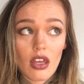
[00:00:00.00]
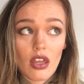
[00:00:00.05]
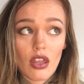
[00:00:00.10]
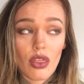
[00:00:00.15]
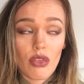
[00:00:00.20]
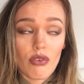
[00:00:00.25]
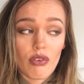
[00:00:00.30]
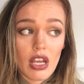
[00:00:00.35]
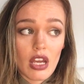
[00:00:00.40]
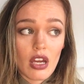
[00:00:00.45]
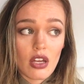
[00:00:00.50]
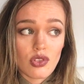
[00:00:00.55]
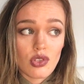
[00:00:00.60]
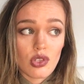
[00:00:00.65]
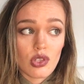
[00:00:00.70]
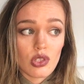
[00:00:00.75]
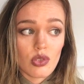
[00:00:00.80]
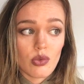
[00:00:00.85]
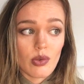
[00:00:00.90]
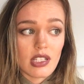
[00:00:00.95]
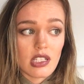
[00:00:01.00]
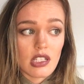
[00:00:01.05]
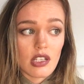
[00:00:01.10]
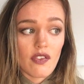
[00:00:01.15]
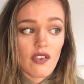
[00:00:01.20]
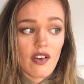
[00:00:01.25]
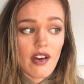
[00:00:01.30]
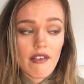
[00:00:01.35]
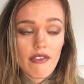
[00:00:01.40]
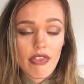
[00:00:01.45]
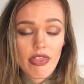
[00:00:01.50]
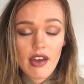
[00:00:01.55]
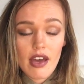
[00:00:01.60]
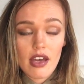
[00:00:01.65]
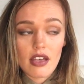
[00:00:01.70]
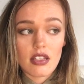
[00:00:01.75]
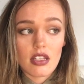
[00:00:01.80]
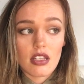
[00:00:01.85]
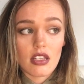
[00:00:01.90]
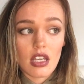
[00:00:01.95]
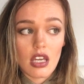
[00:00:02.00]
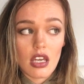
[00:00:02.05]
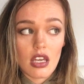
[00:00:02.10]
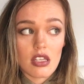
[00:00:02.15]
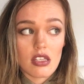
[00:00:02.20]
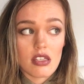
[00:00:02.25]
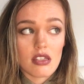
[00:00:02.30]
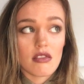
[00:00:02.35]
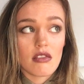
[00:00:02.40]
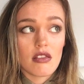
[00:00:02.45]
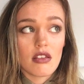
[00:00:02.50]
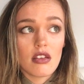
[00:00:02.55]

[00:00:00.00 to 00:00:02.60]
325,000 years.